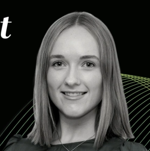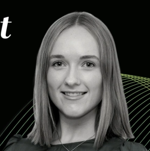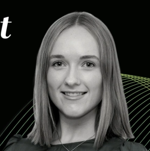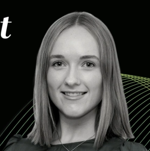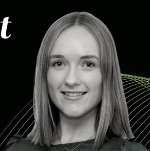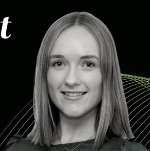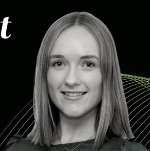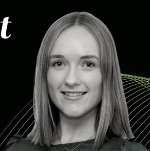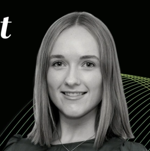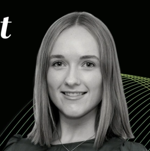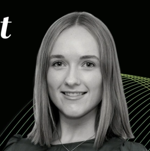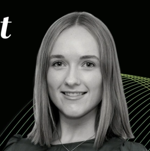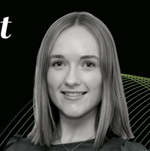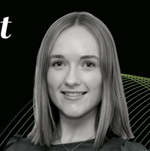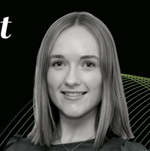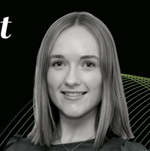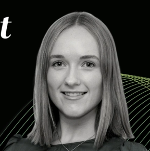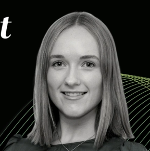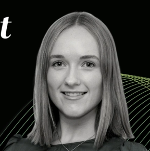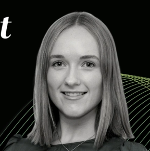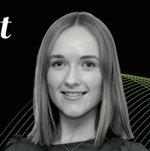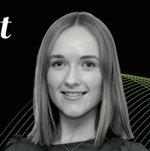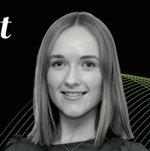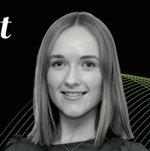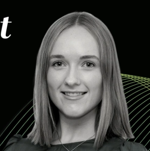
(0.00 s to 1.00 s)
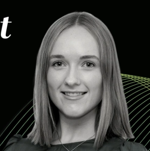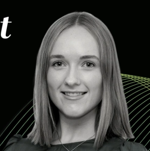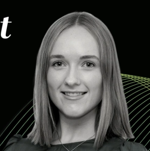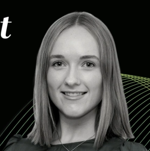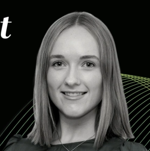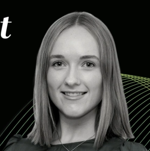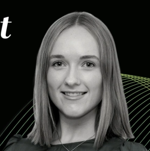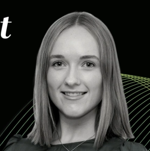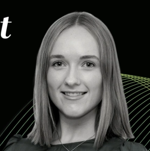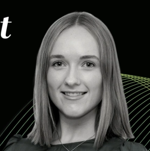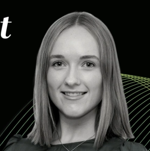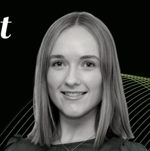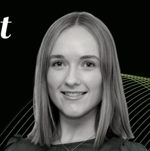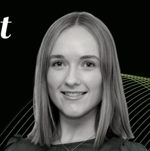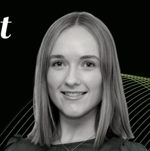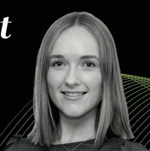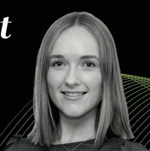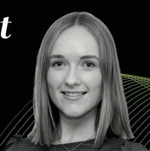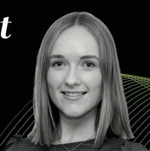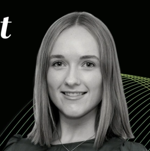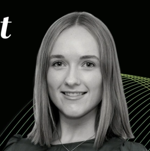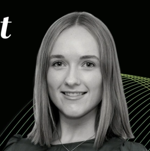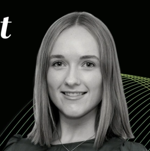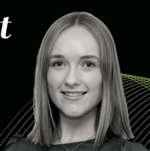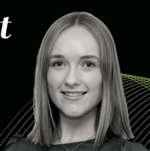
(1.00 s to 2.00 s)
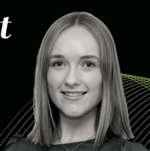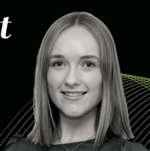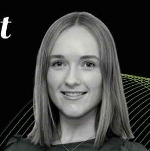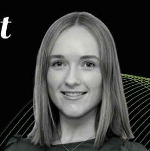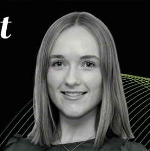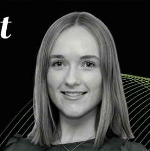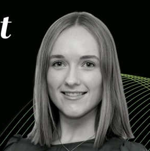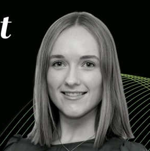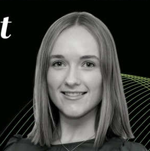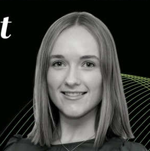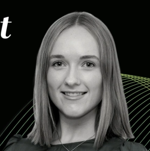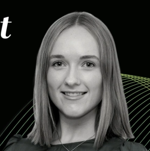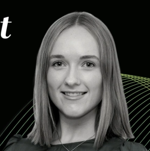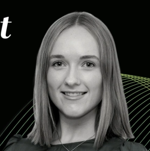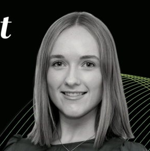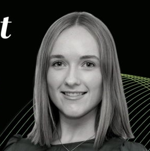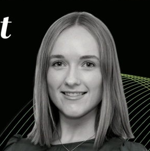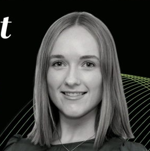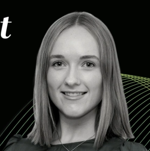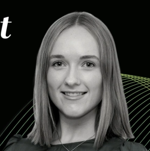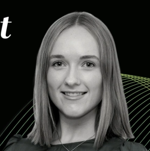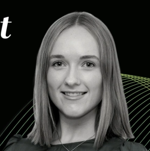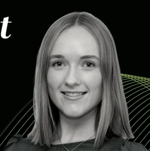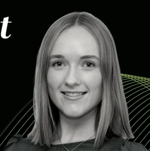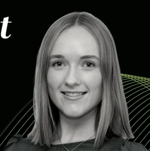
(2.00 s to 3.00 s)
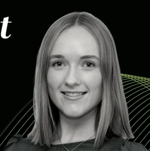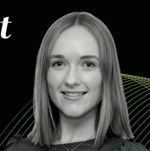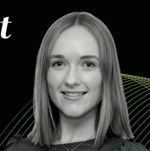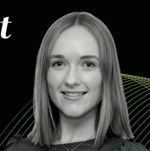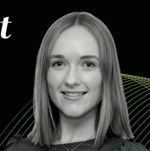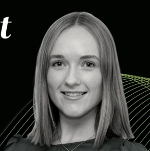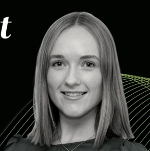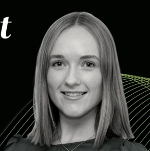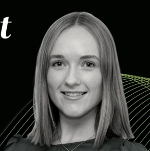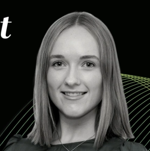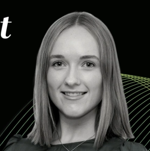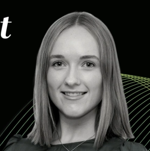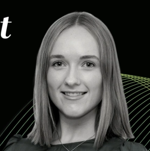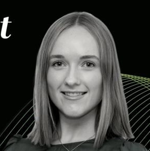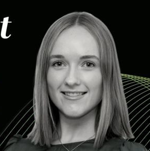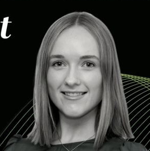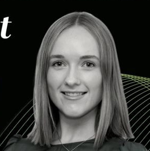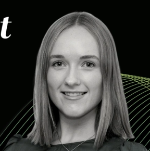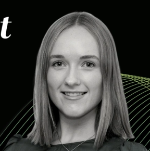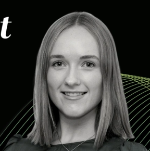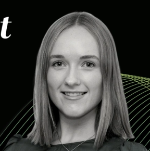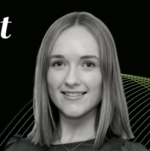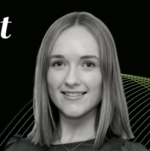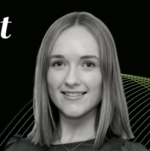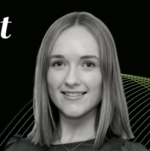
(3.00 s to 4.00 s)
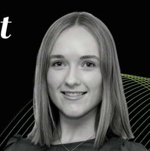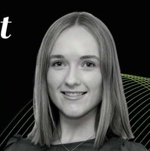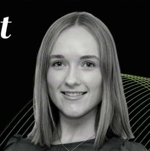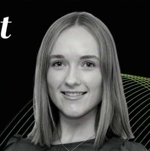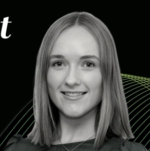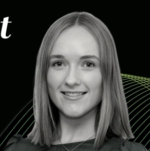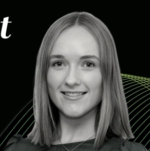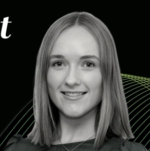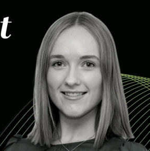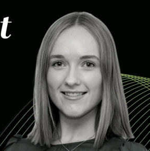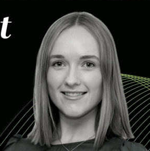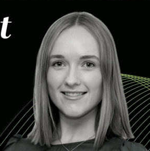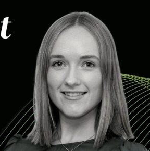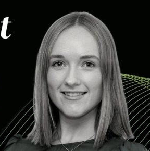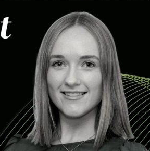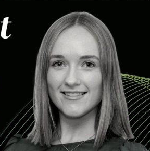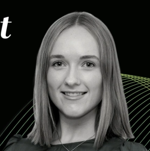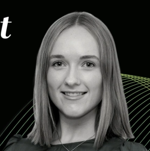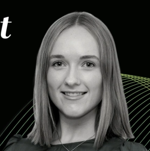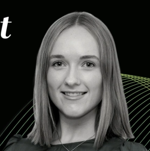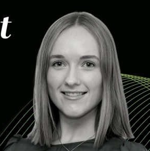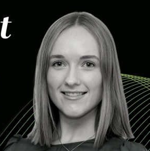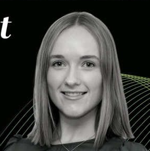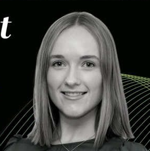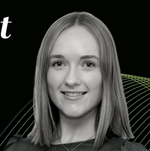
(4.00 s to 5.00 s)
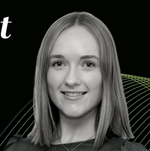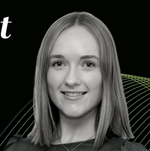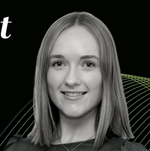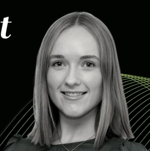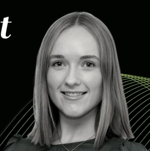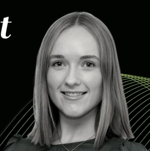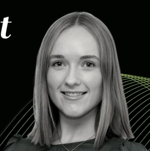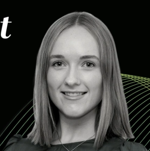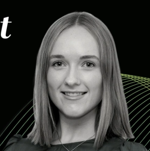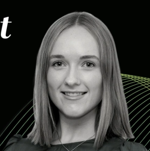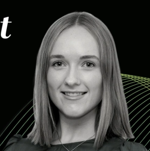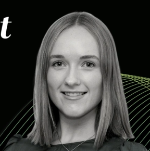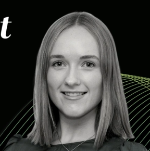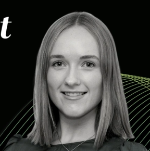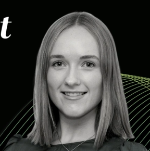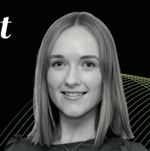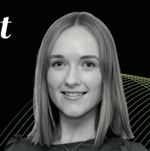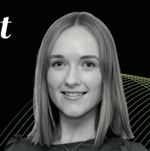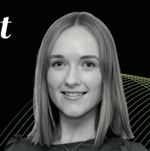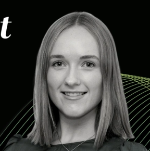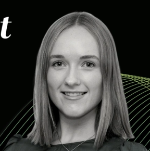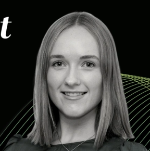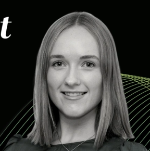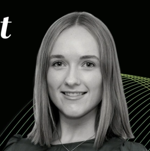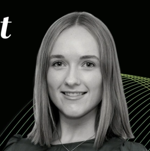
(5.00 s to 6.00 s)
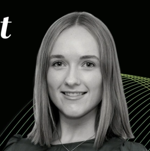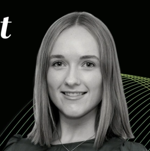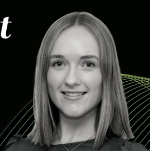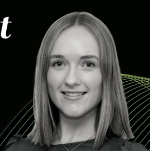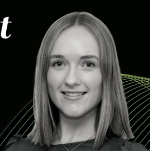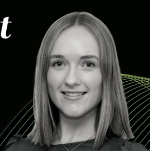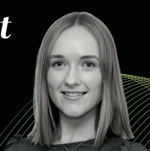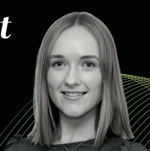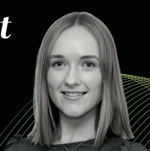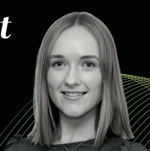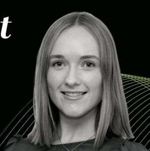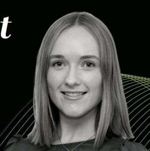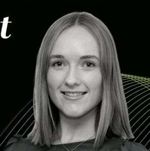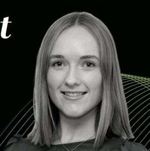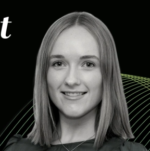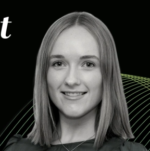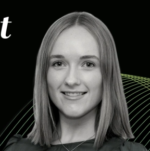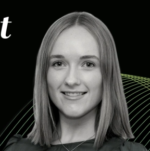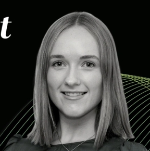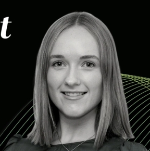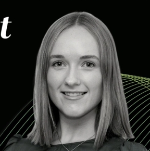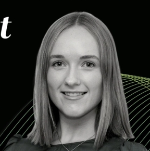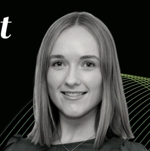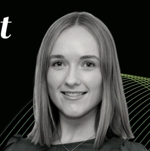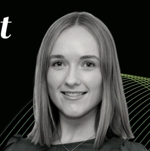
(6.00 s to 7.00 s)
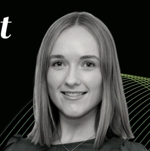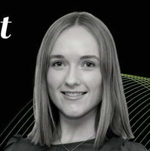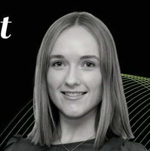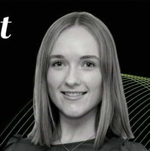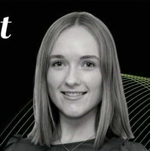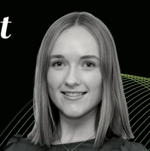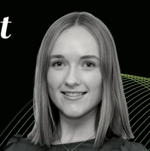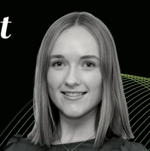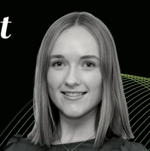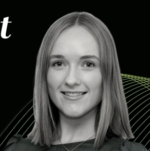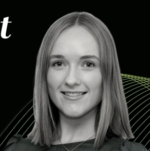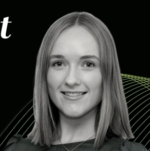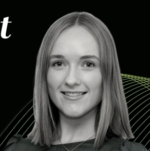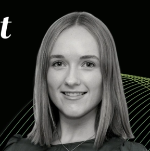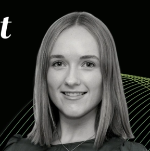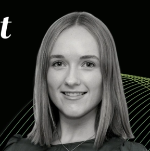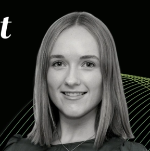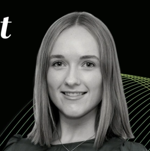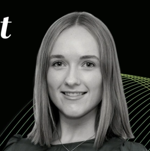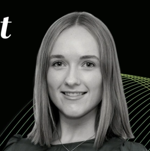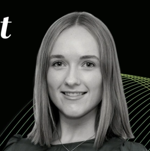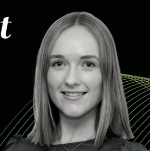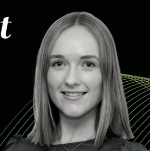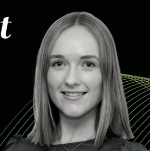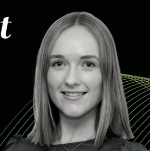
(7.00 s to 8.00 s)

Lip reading: [no speech]